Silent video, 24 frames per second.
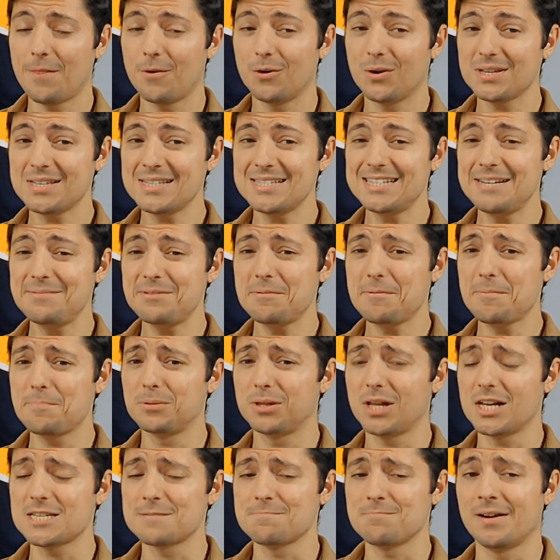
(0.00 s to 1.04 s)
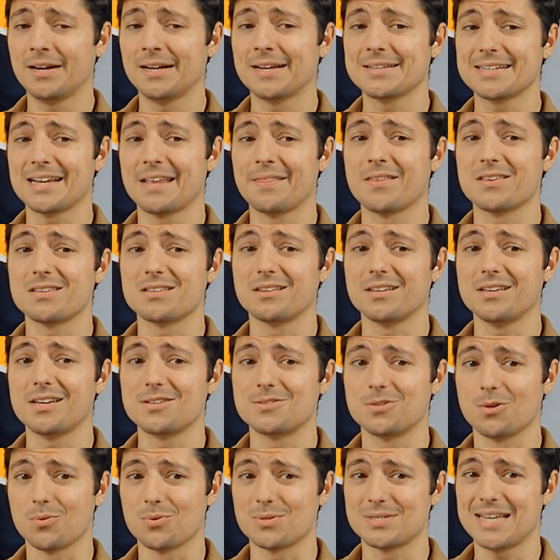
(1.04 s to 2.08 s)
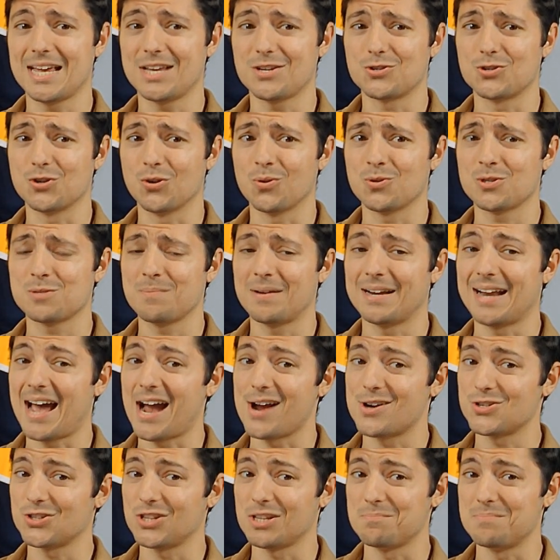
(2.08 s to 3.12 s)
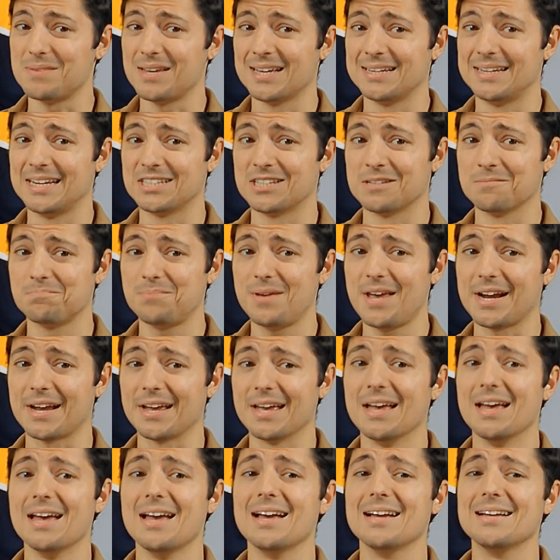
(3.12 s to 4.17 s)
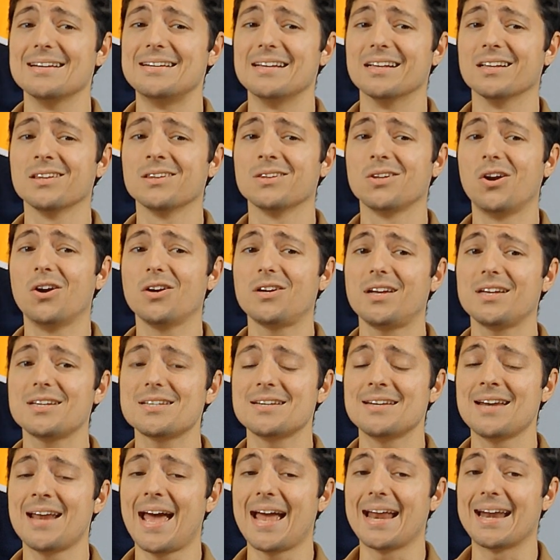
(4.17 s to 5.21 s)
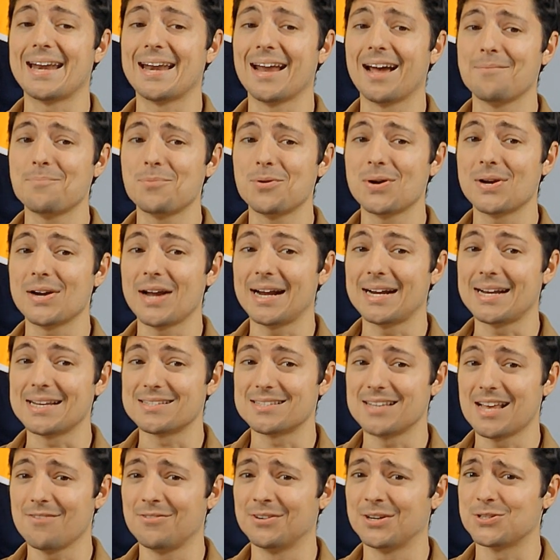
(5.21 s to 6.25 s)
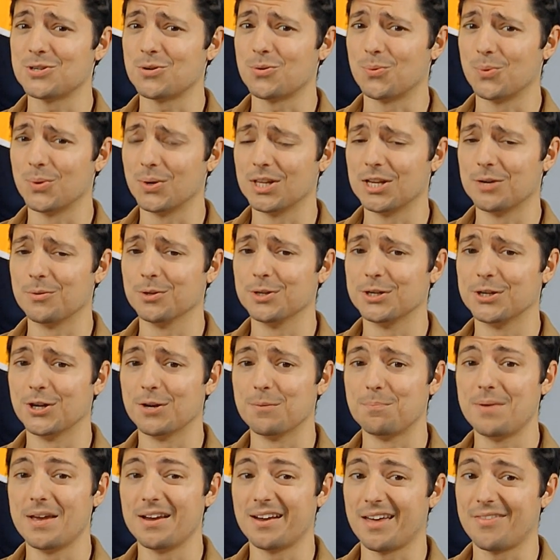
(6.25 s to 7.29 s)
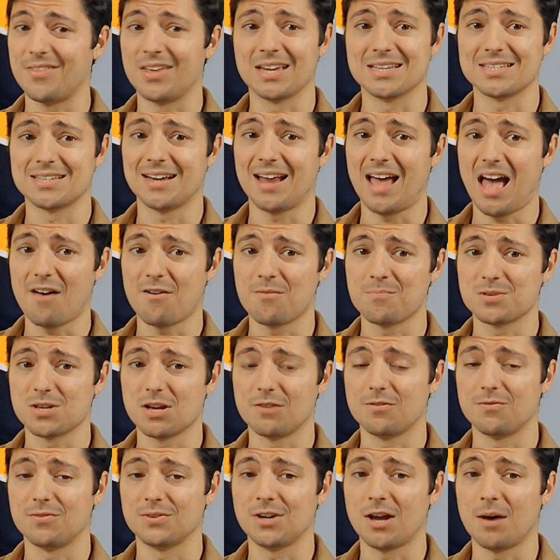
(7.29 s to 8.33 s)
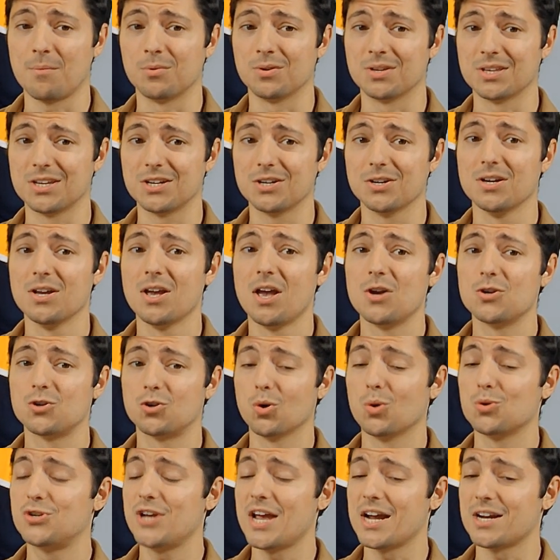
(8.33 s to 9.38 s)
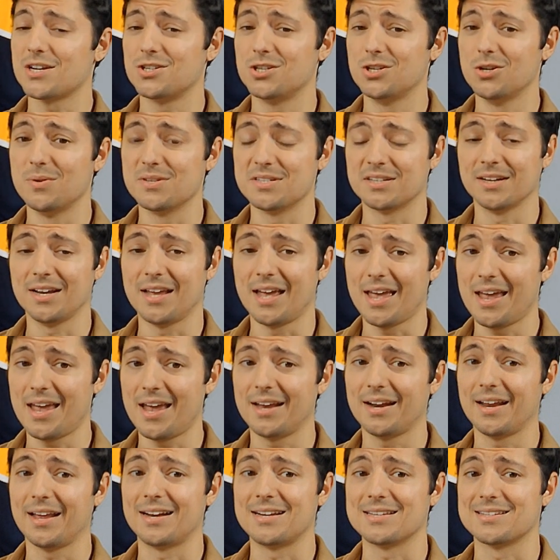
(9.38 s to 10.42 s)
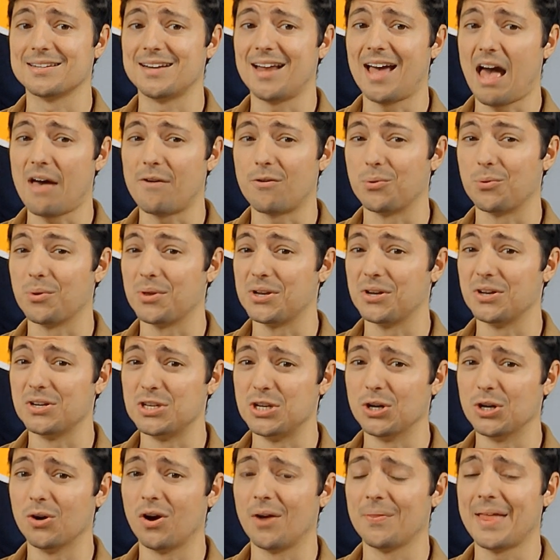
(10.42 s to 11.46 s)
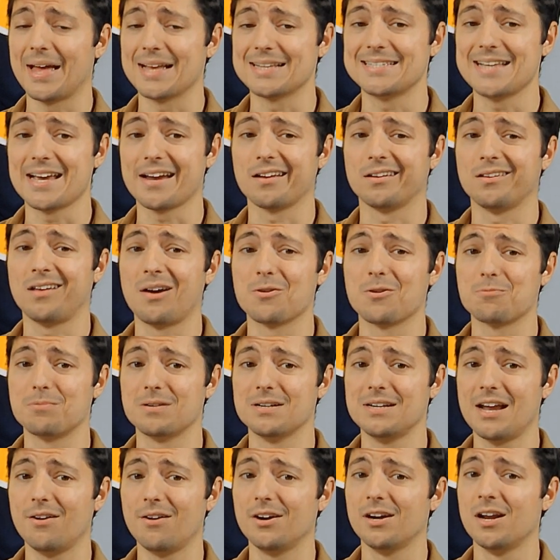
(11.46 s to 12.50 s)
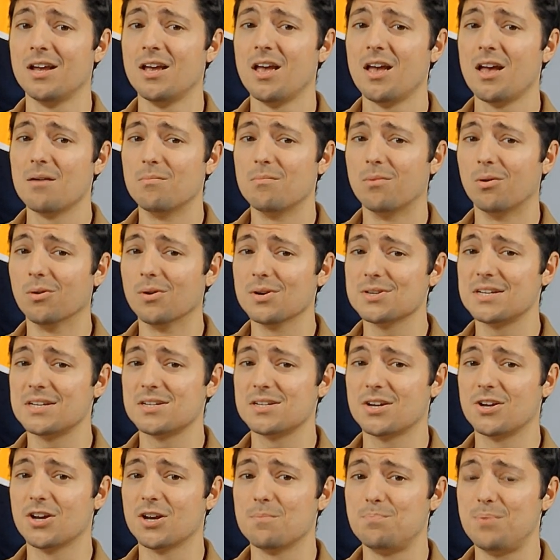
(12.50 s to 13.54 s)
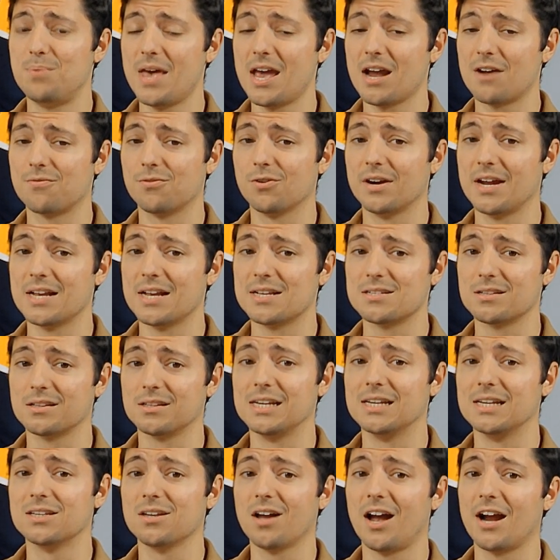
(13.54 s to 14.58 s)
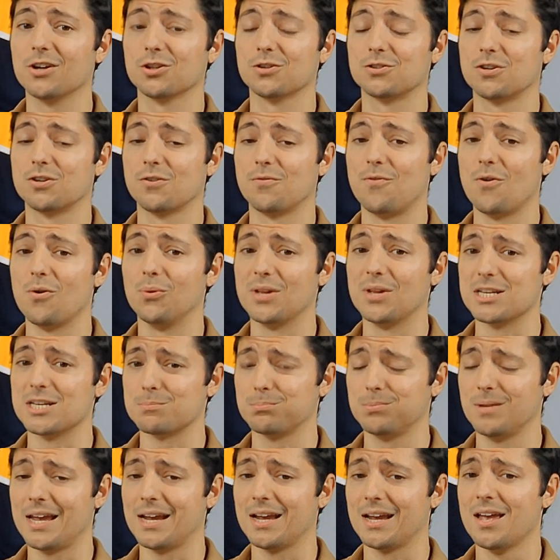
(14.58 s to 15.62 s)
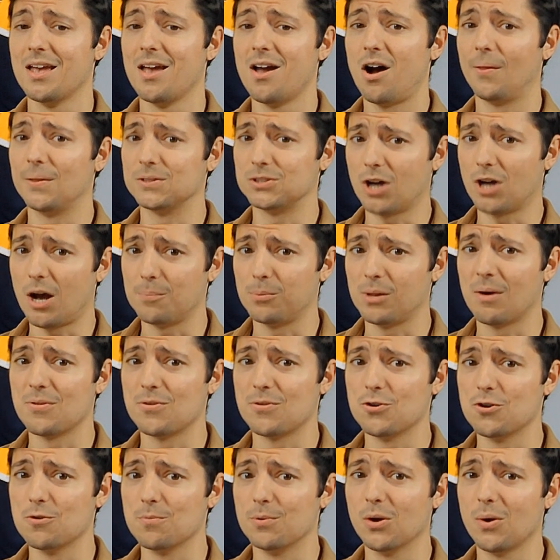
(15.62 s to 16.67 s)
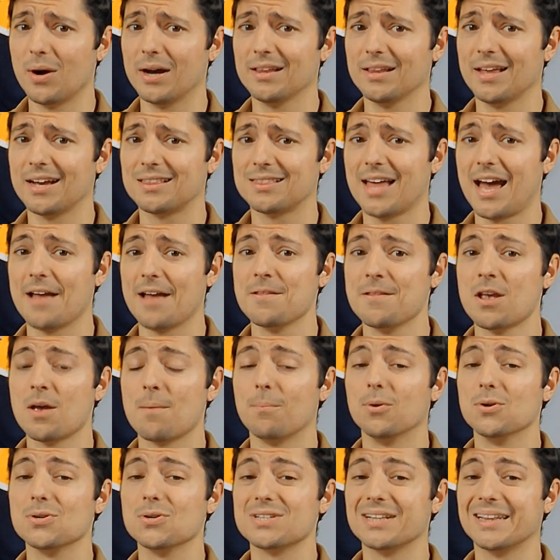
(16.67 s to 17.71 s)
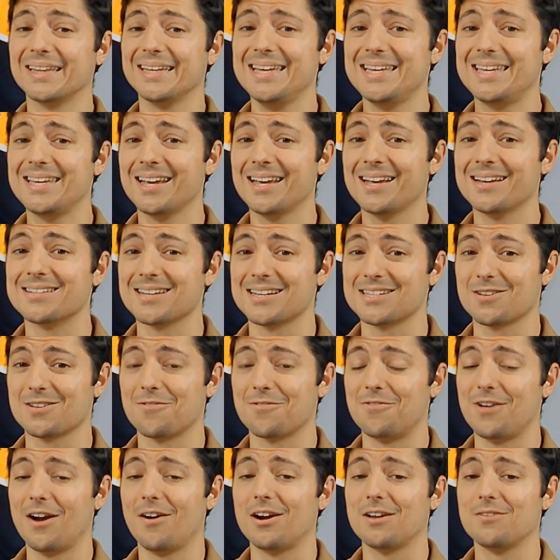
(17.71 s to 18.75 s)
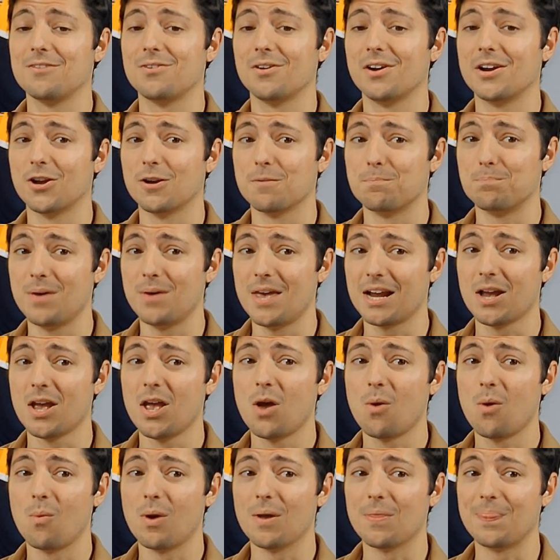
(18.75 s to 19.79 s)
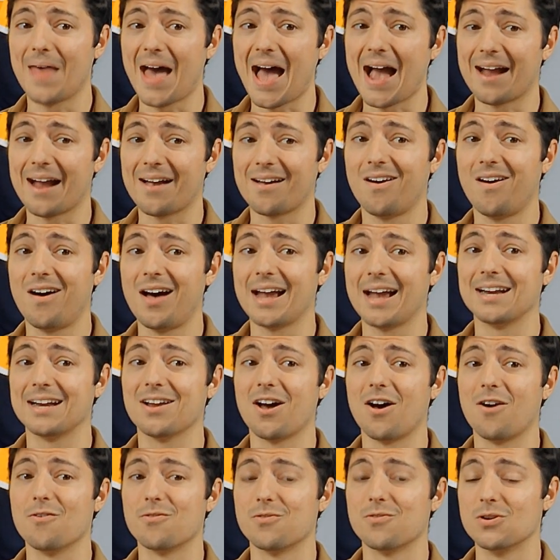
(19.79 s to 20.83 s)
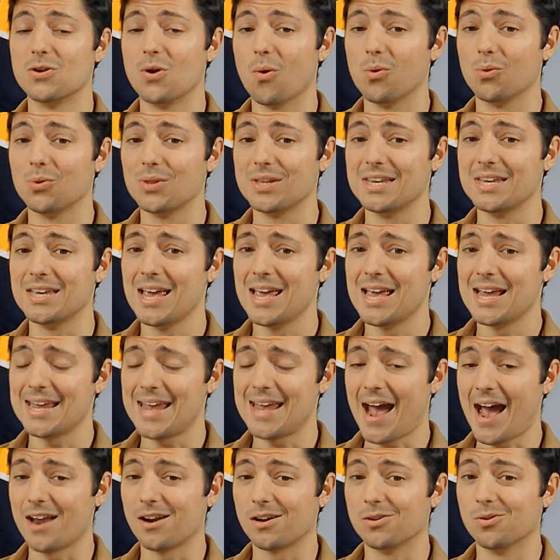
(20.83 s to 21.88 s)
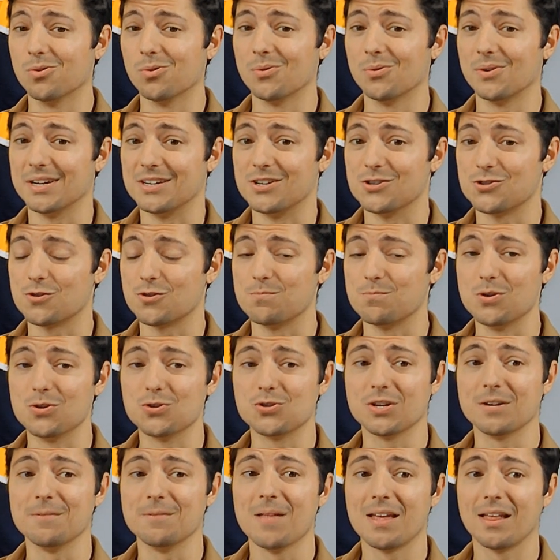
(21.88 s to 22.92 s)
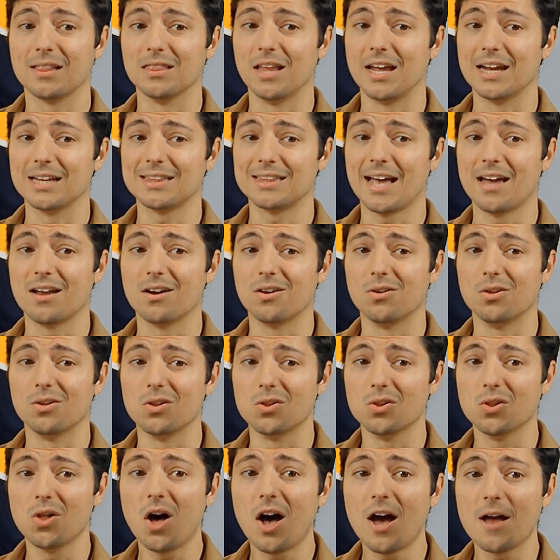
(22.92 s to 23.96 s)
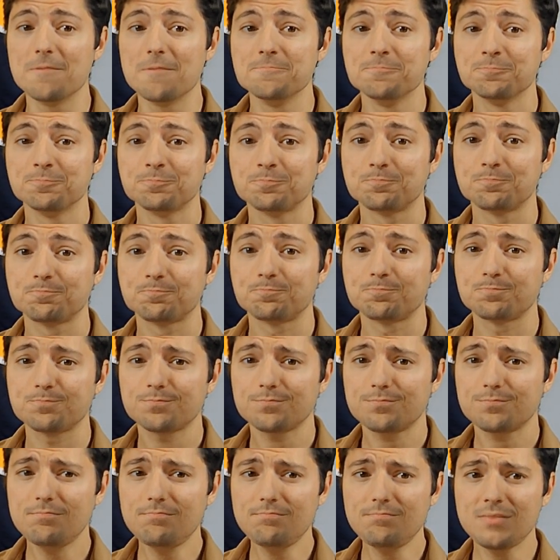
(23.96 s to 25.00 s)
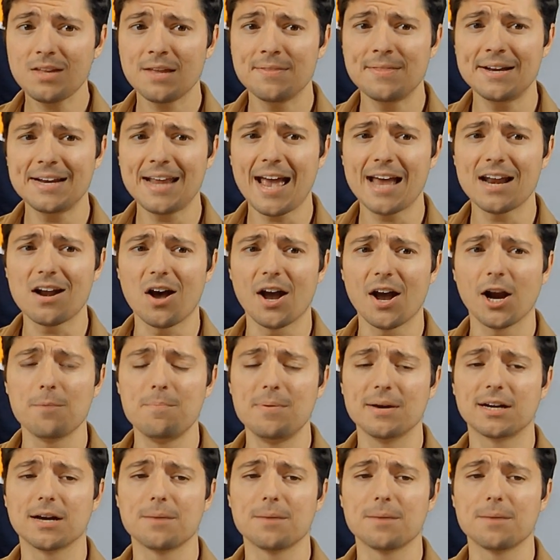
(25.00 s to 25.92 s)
And there doesn't seem to be plus minus in this league, so Seth Jones might actually be a decent pick. Dylan Larkin at number 97 is a really, really good pick. I think he's going to have himself a phenomenal year. Trocheck, too, he's going to hit, and he's going to have a really good year on that second line with Panarin. Morrissey's a good pick for a hits league. Tyler Toffoli is playing on the top line with Huberdeau. I like that. Merzlikins is a very, very good pick with that kind of goalie category distribution. Like that a lot. And then he had IR